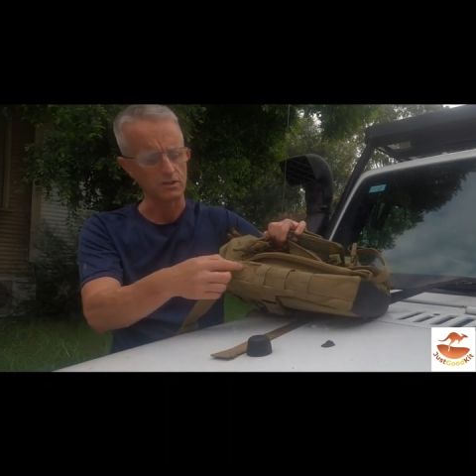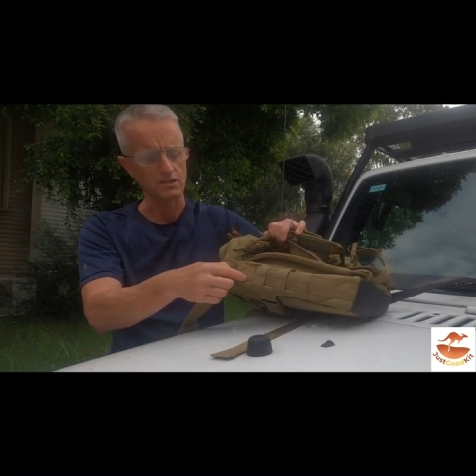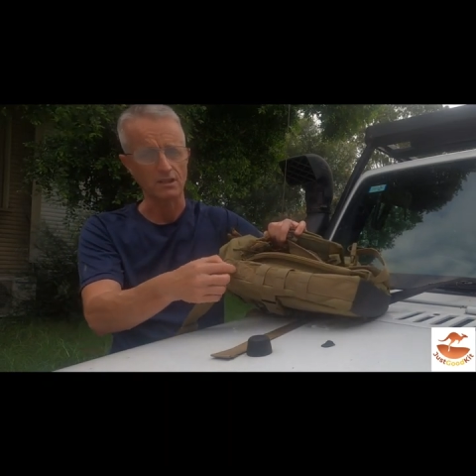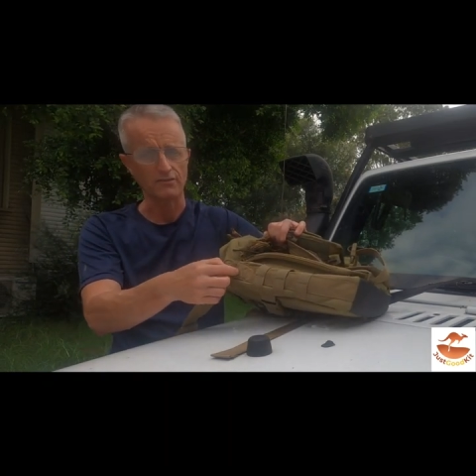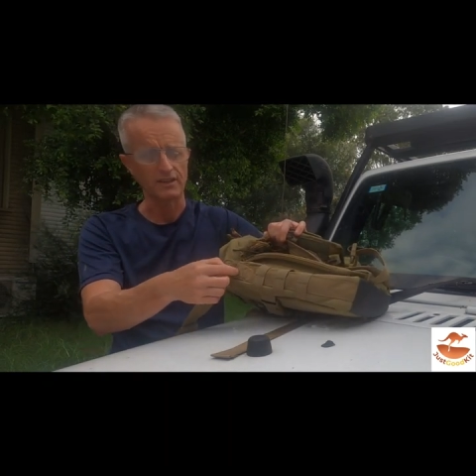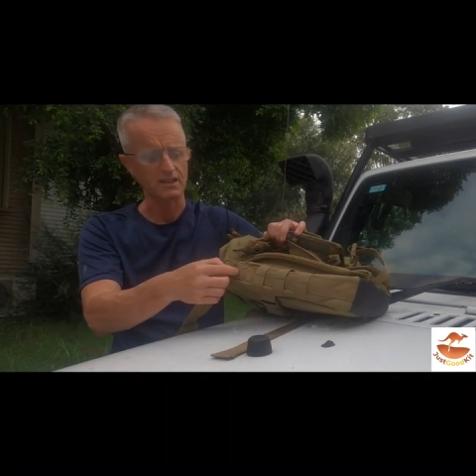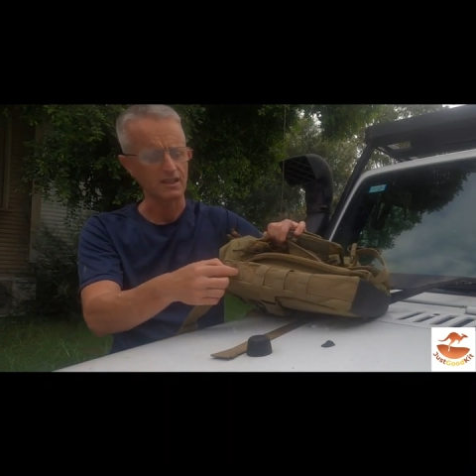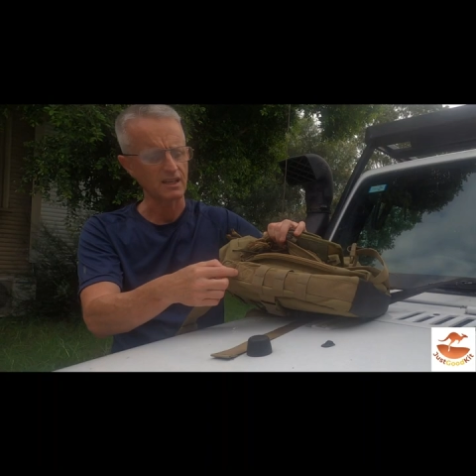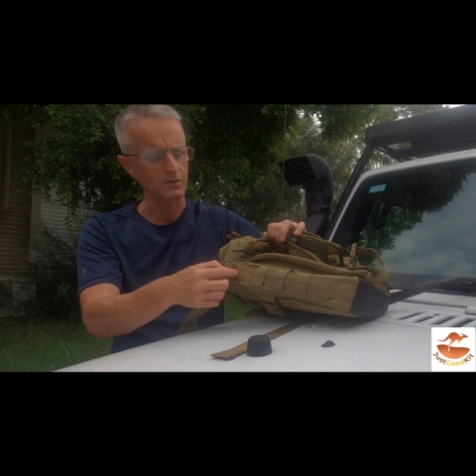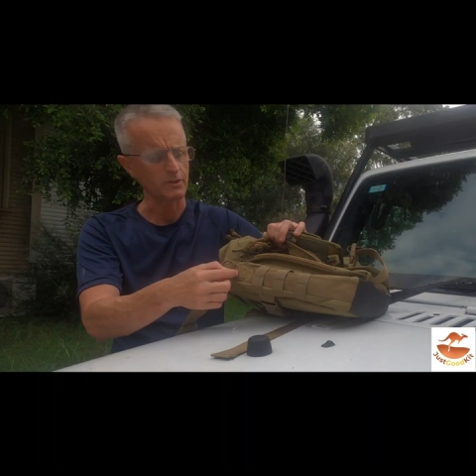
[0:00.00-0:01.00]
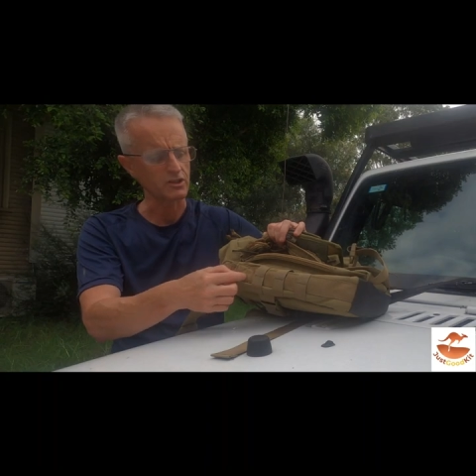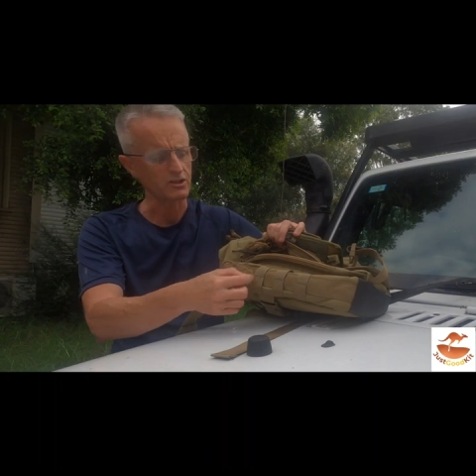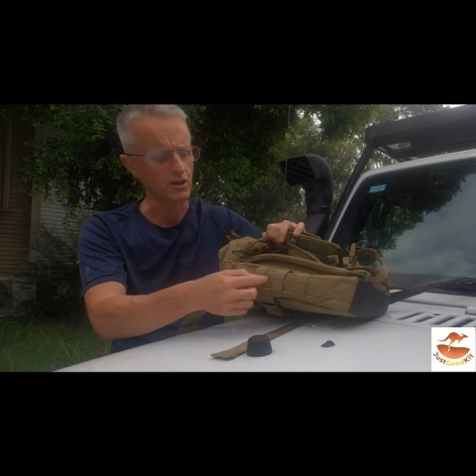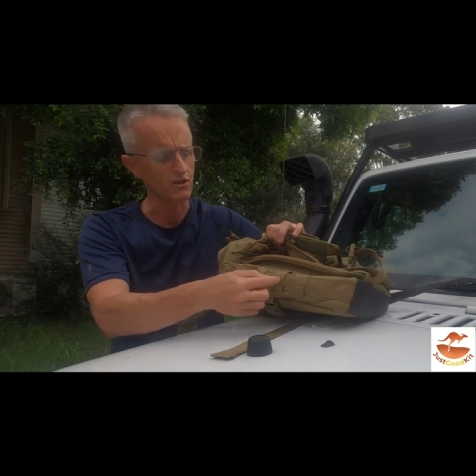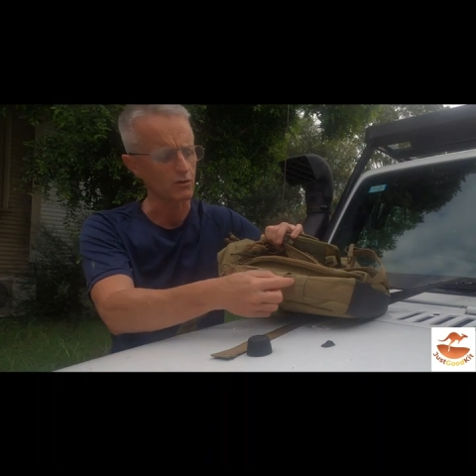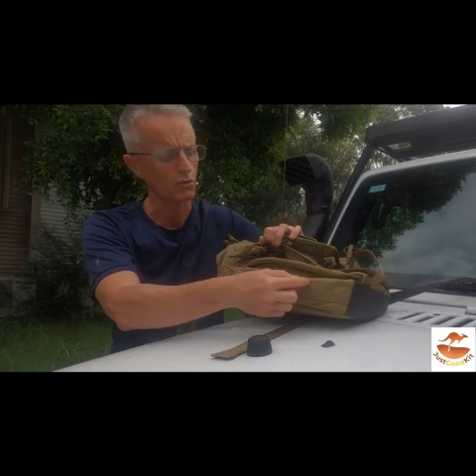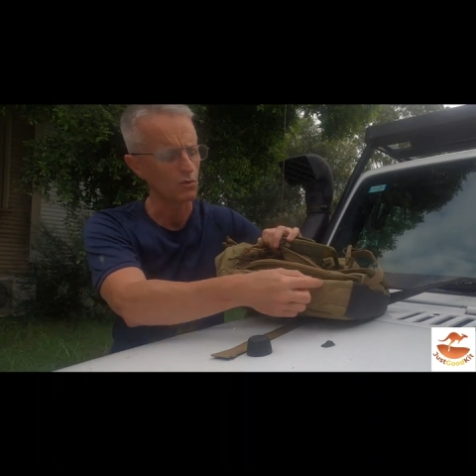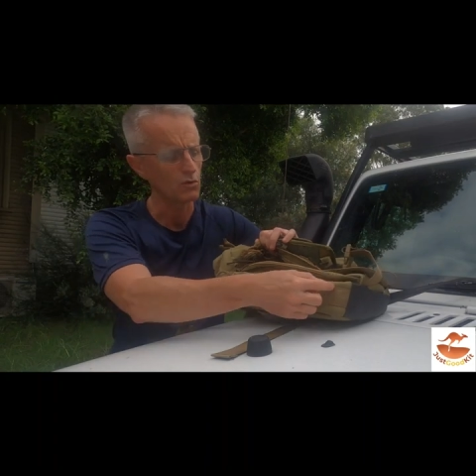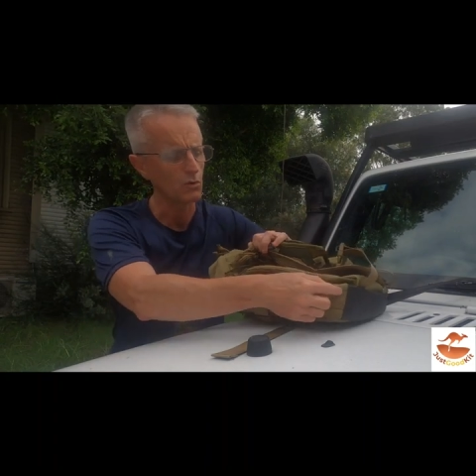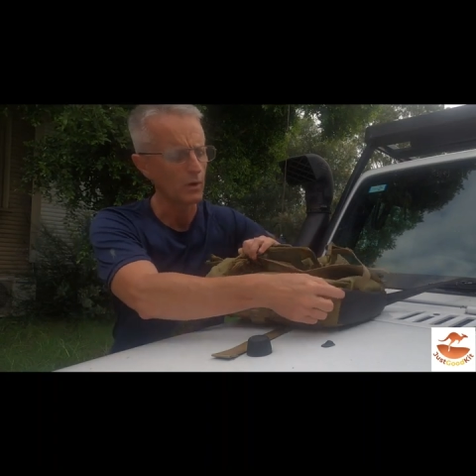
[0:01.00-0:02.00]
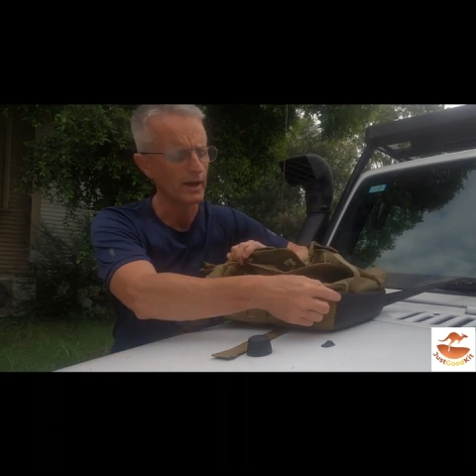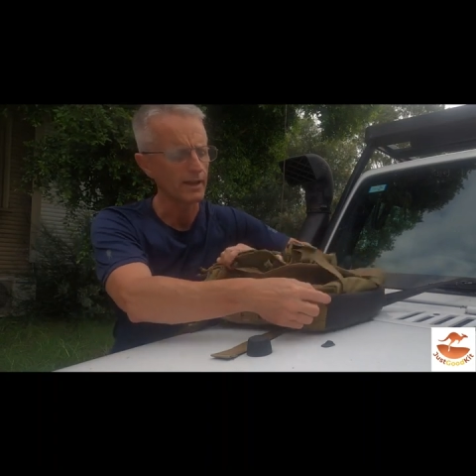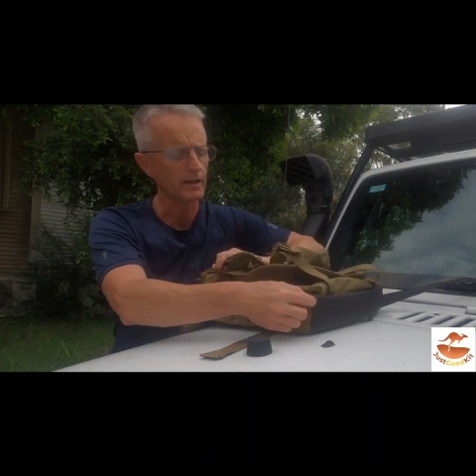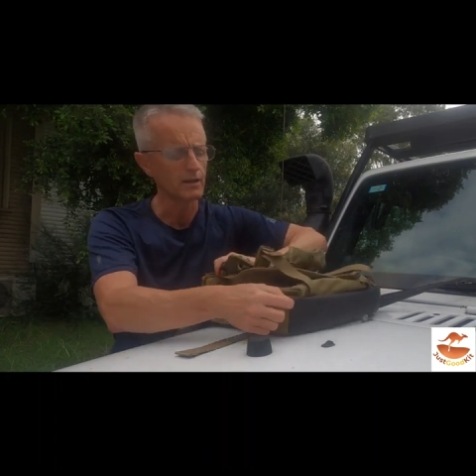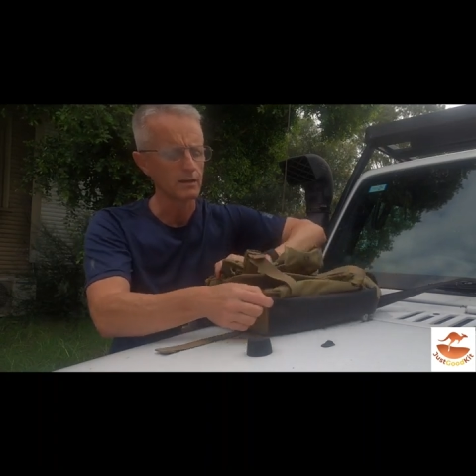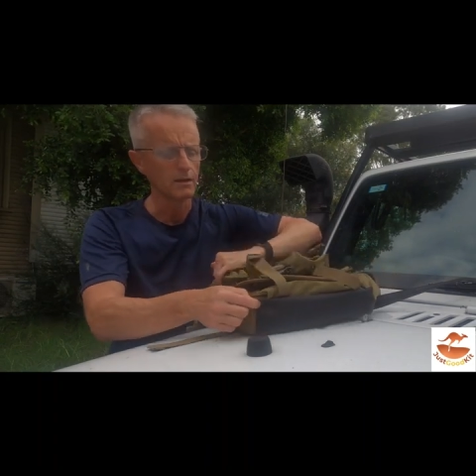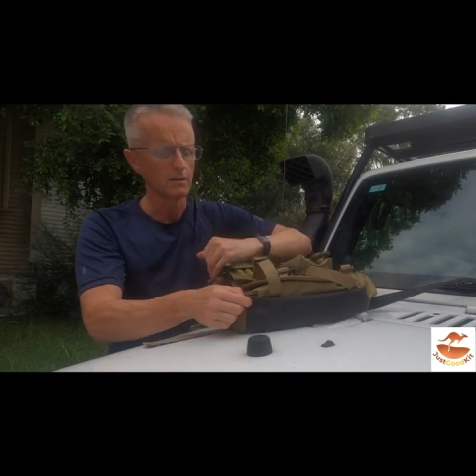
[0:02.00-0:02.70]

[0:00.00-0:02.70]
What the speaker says: course it's affixed here, but it's sewn all the way